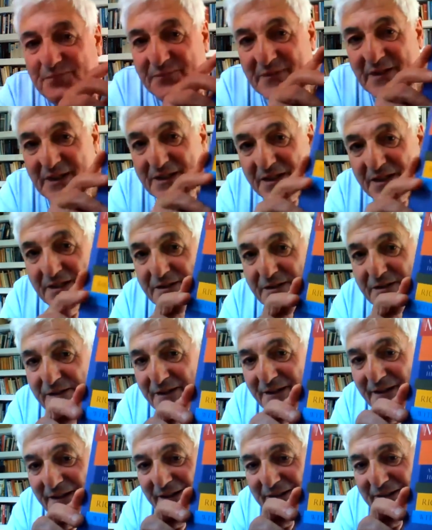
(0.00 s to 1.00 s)
this
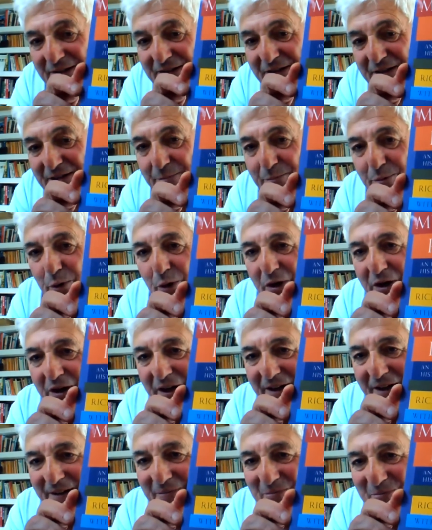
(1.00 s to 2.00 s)
is a book.
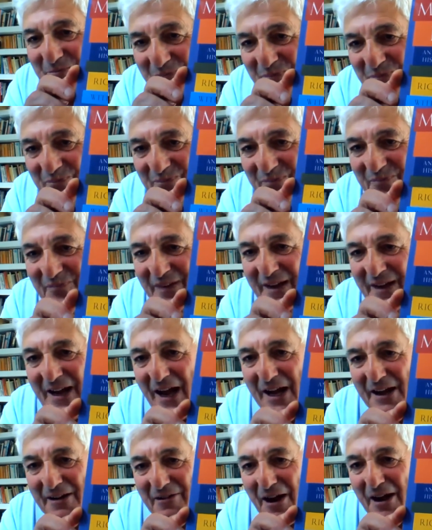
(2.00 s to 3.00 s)

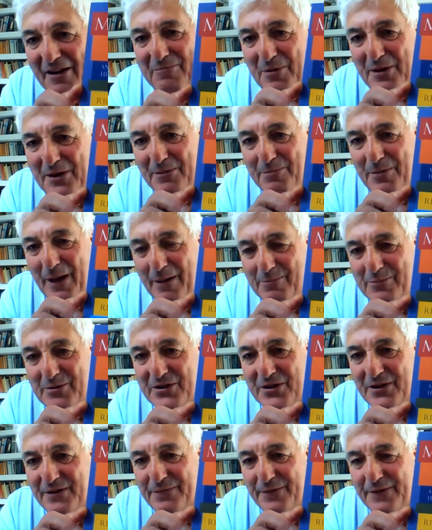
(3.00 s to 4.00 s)
I've been a
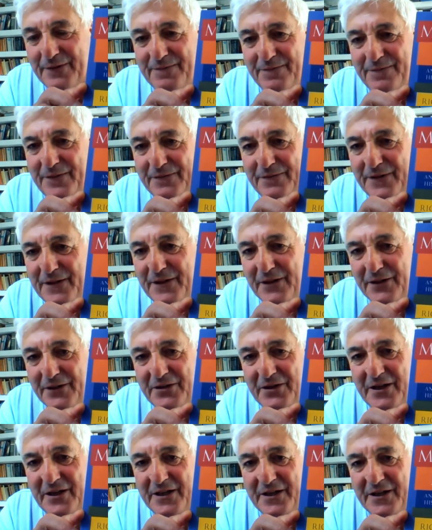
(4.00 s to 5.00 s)
publisher for 50
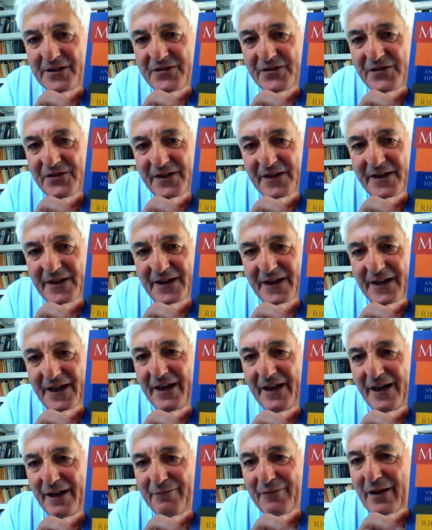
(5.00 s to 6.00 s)
odd years,
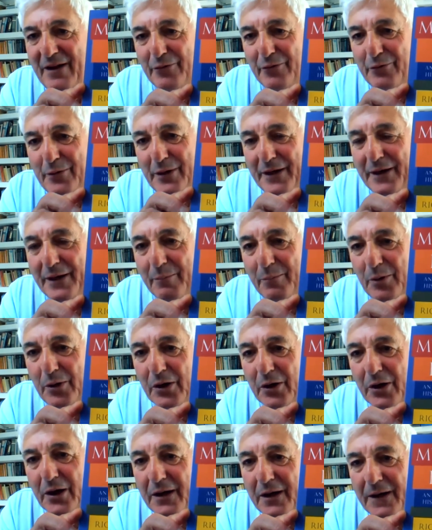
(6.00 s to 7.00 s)
and I've never written a
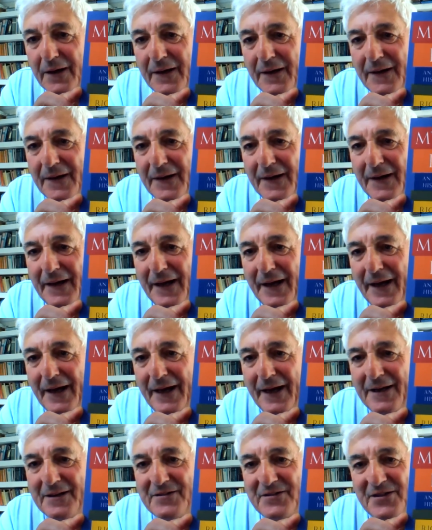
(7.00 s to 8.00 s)
book.
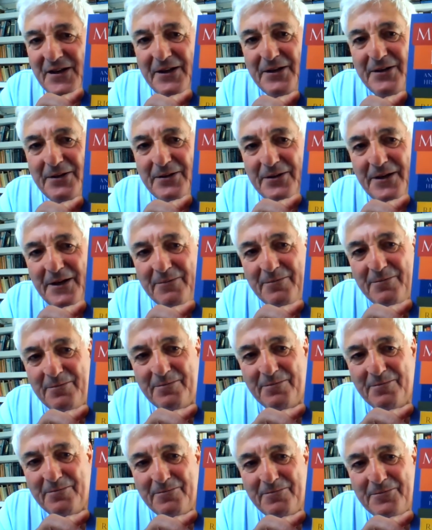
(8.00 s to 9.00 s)
So it
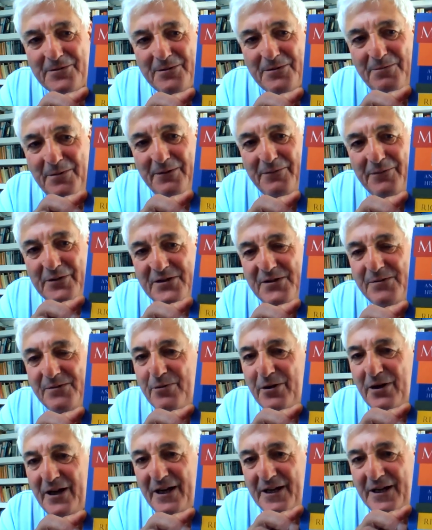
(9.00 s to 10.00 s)
was a bit of a
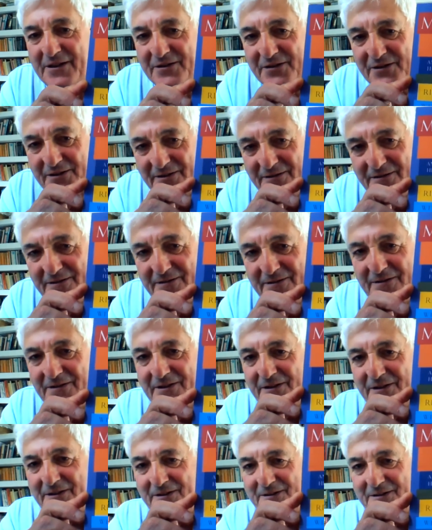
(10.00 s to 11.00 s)
surprise
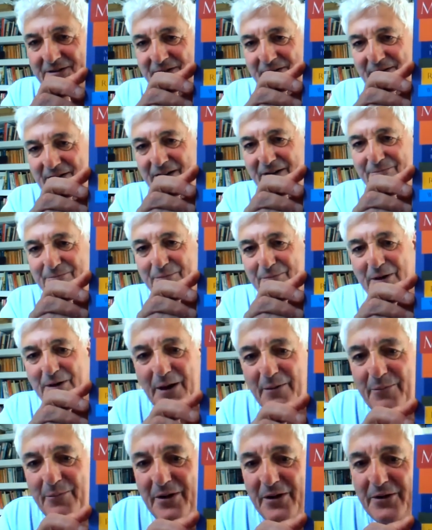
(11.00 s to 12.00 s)
that I've
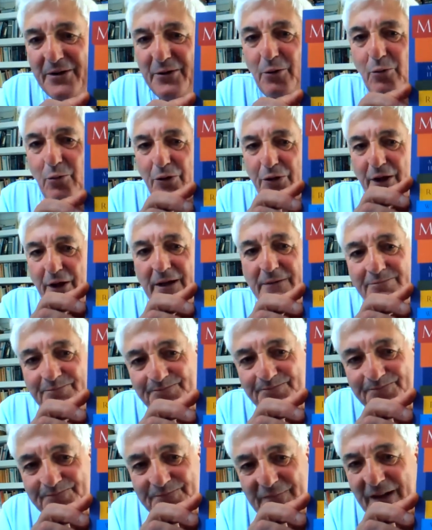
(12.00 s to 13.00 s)
become an author.
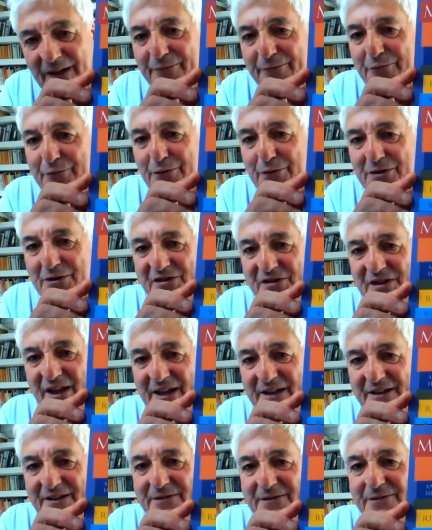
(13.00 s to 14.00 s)
I've crossed
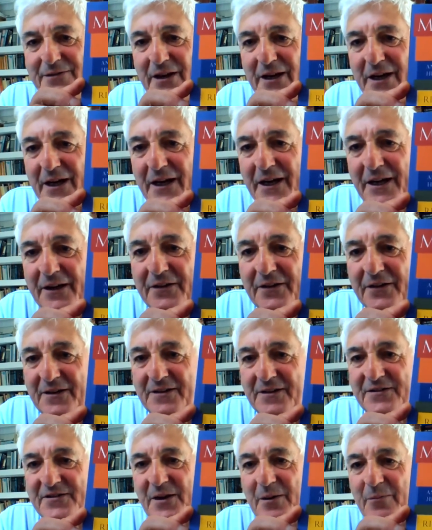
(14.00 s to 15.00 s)
that divide
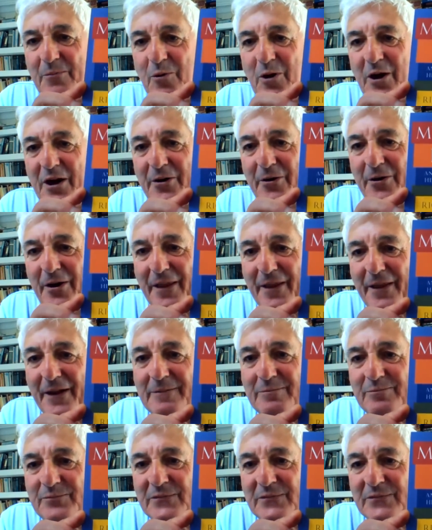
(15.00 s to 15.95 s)
in some way or other,